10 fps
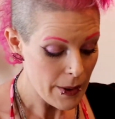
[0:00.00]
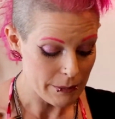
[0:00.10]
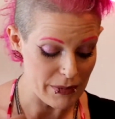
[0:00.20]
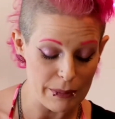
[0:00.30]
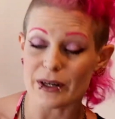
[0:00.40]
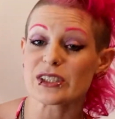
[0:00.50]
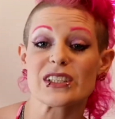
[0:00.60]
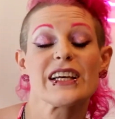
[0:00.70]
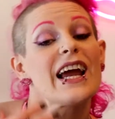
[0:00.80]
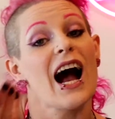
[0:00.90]
Me
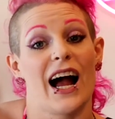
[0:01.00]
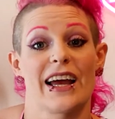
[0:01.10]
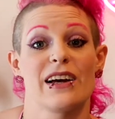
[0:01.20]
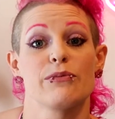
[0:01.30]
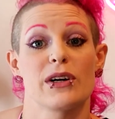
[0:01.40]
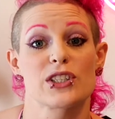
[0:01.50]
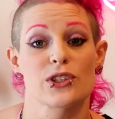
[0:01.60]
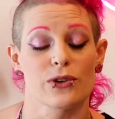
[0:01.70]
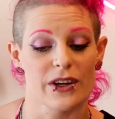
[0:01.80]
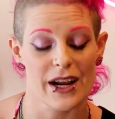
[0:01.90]
personally, I have much
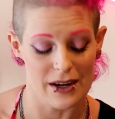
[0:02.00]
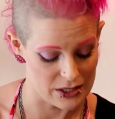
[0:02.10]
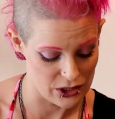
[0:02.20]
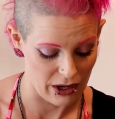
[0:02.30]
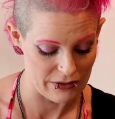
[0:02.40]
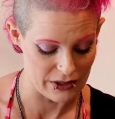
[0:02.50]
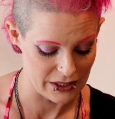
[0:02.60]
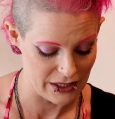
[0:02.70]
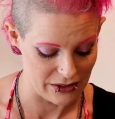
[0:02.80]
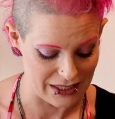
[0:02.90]
shorter hair, so I
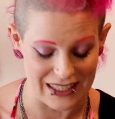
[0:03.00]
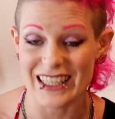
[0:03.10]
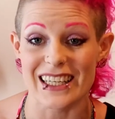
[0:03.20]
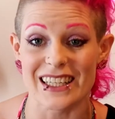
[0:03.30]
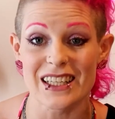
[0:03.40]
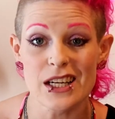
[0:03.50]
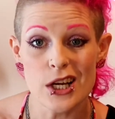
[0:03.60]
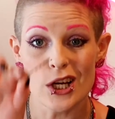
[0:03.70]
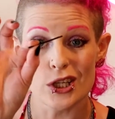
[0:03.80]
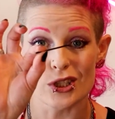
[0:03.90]
really only need
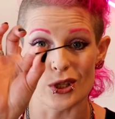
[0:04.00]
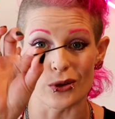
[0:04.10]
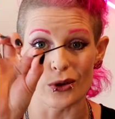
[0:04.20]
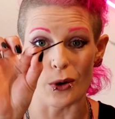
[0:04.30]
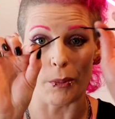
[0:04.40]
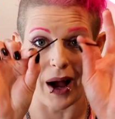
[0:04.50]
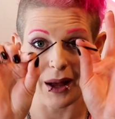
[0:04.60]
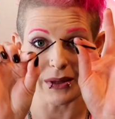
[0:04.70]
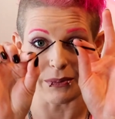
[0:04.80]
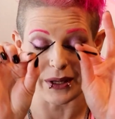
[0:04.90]
2 little
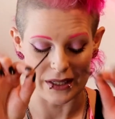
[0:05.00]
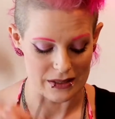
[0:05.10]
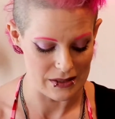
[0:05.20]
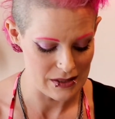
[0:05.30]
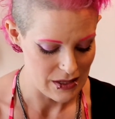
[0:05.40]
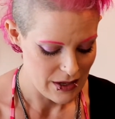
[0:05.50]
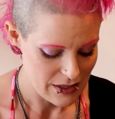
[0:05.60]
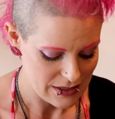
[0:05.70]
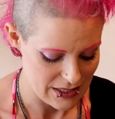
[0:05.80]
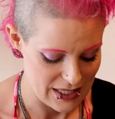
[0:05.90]
bobby pins
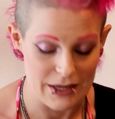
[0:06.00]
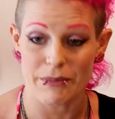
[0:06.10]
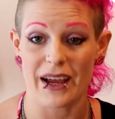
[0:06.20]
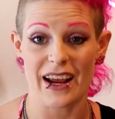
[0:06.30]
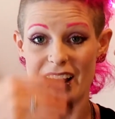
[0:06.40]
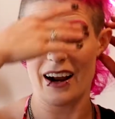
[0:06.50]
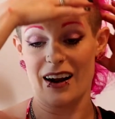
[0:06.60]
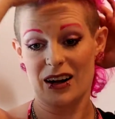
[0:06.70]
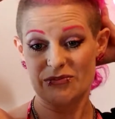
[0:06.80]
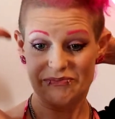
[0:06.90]
to keep my
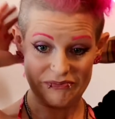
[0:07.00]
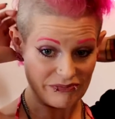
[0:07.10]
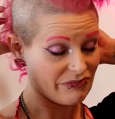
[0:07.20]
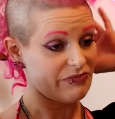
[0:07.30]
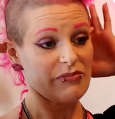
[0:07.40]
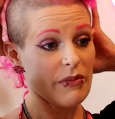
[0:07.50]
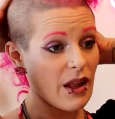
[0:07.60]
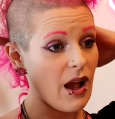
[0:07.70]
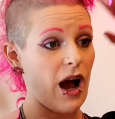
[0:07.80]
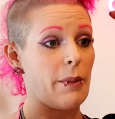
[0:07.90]
hair
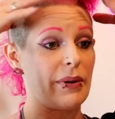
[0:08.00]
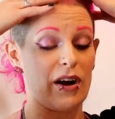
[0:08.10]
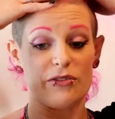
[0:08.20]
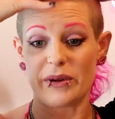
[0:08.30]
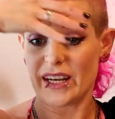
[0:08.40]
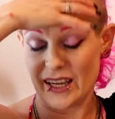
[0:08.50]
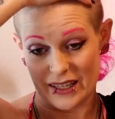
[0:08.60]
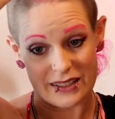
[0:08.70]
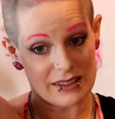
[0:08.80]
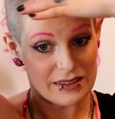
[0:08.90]
up and off my
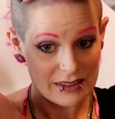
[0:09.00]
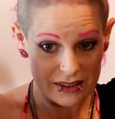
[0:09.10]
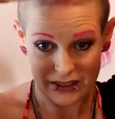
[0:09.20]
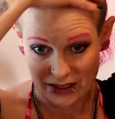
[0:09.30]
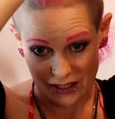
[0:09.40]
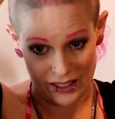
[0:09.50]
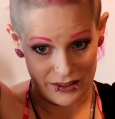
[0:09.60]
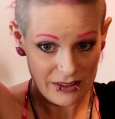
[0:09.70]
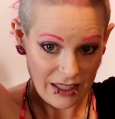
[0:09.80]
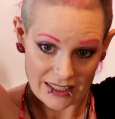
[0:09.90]
neck. You
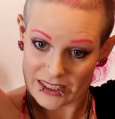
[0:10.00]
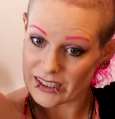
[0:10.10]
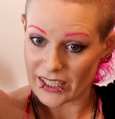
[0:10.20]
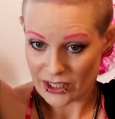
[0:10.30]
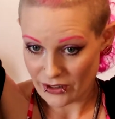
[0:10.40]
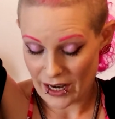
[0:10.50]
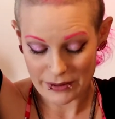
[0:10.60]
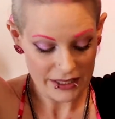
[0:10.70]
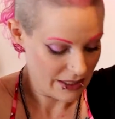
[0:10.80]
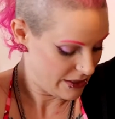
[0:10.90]
know, I just kind of grab
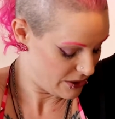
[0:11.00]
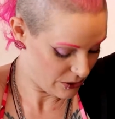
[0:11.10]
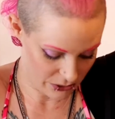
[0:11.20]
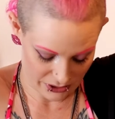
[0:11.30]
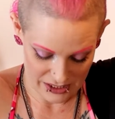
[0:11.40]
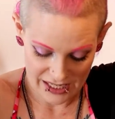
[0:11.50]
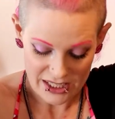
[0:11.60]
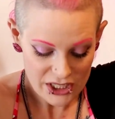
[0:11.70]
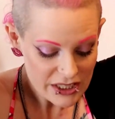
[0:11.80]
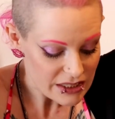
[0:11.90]
it in 2 little
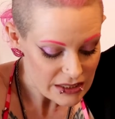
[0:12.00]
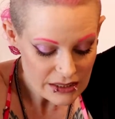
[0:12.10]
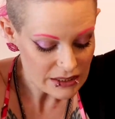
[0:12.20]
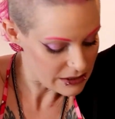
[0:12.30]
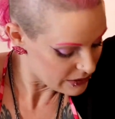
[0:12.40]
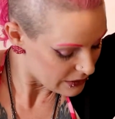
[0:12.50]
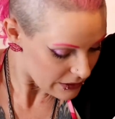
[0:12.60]
sections.